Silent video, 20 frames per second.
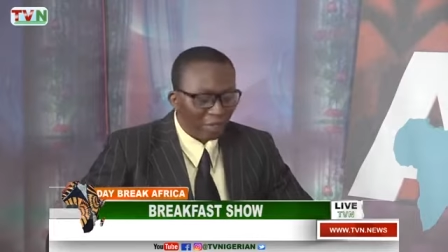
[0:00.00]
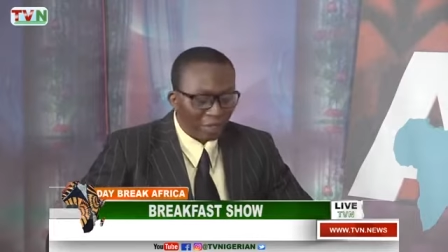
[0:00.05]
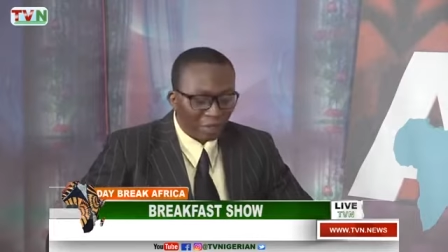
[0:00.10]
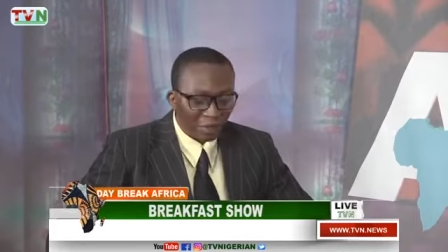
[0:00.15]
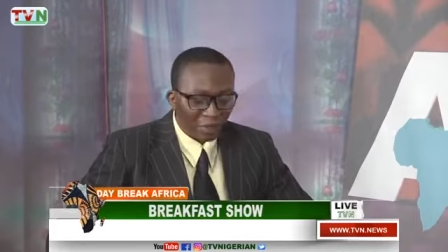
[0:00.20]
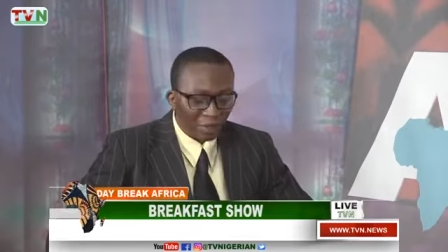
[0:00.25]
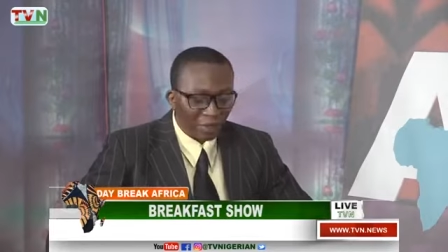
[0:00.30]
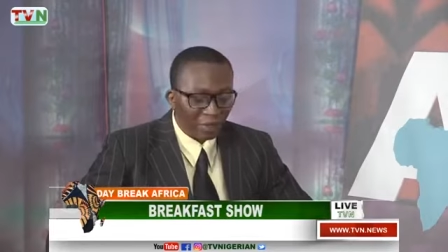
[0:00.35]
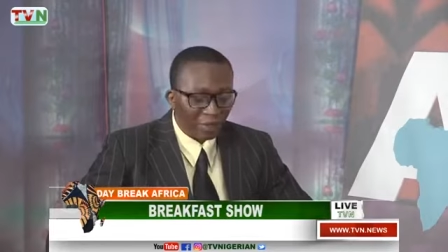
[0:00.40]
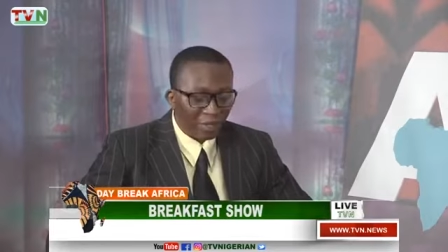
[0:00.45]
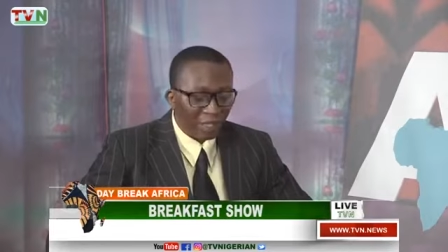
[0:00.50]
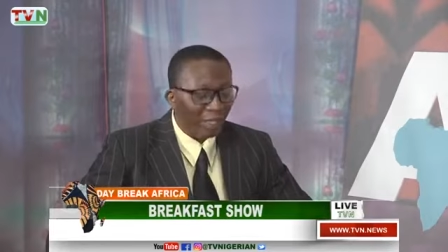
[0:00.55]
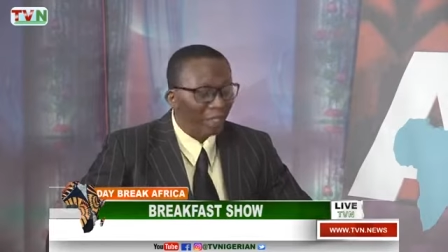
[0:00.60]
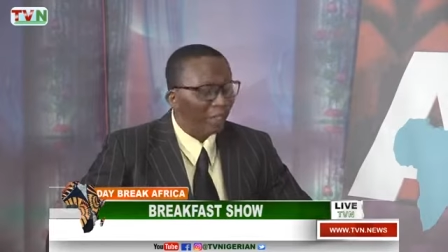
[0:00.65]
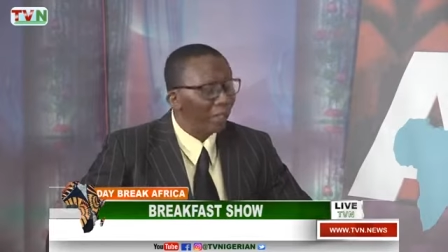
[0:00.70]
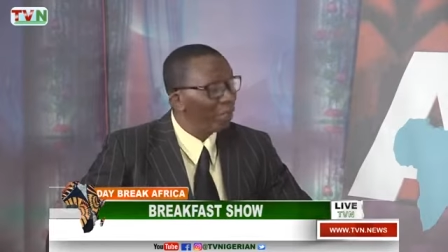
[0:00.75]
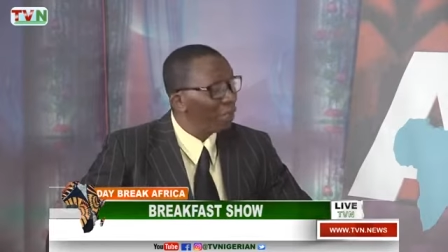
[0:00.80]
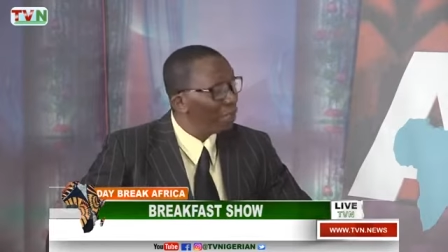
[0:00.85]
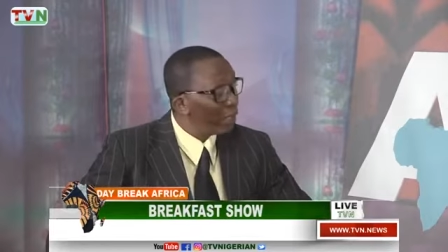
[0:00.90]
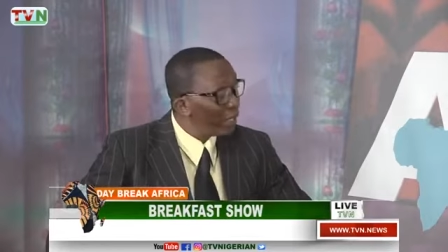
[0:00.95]
of the country
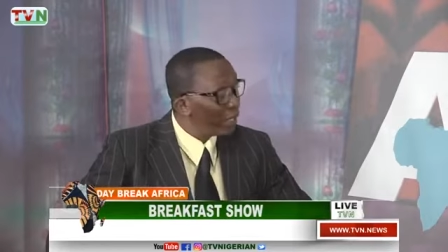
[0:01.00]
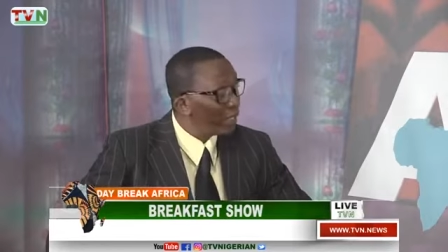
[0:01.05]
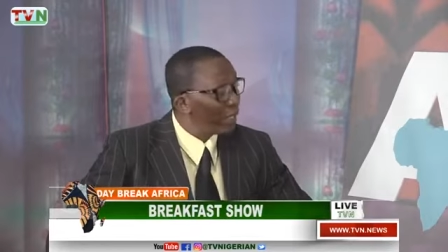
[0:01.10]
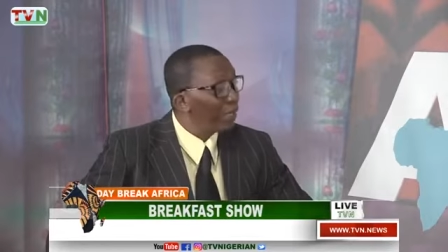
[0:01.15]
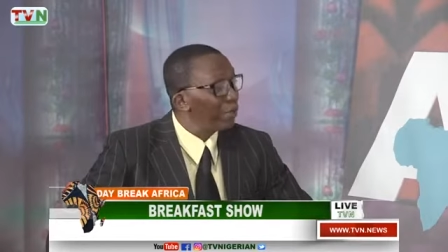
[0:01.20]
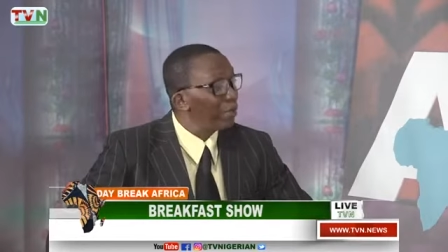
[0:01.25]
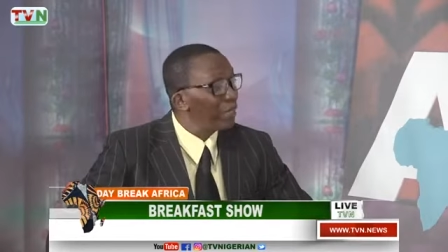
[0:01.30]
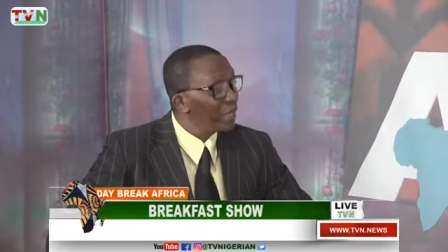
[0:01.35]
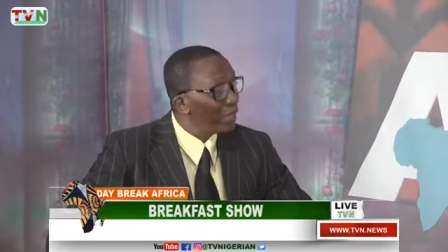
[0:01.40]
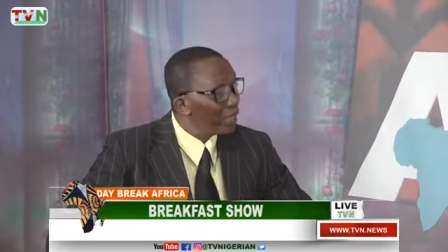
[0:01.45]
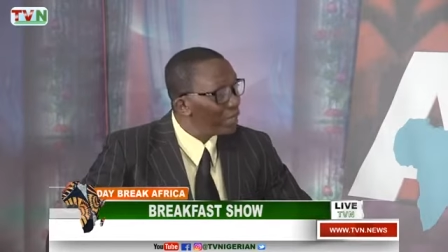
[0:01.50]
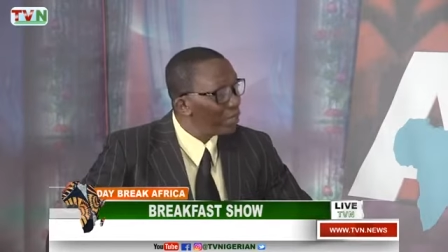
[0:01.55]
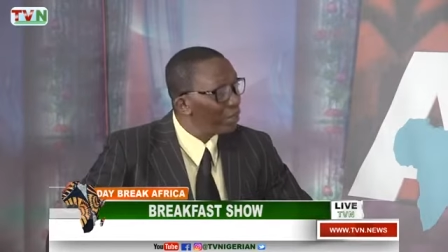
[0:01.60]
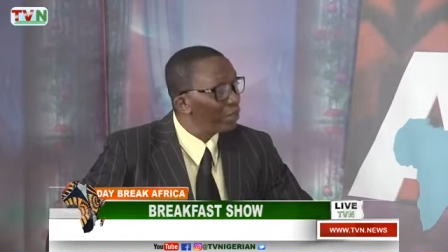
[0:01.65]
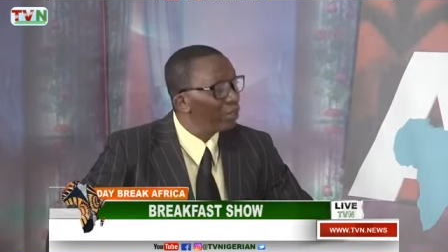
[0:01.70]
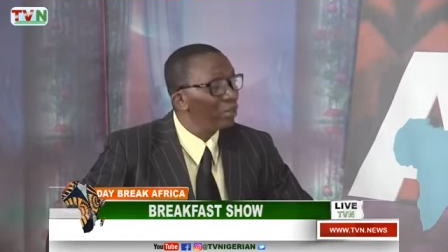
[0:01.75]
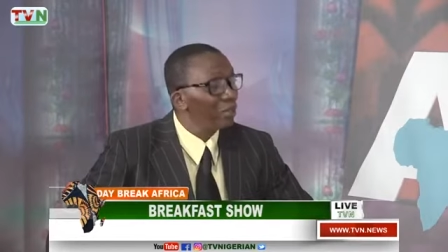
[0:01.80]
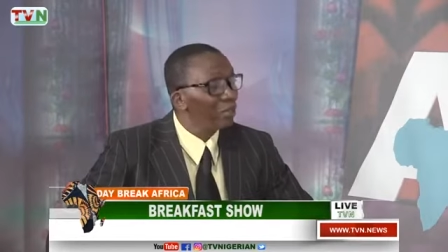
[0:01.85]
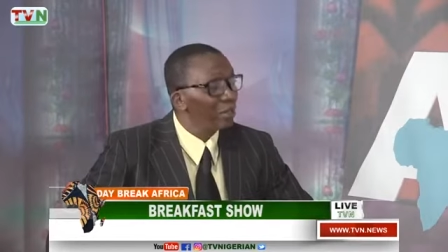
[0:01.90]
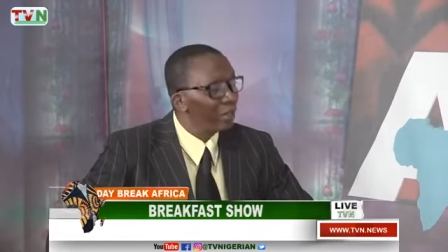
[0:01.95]
that currently have taken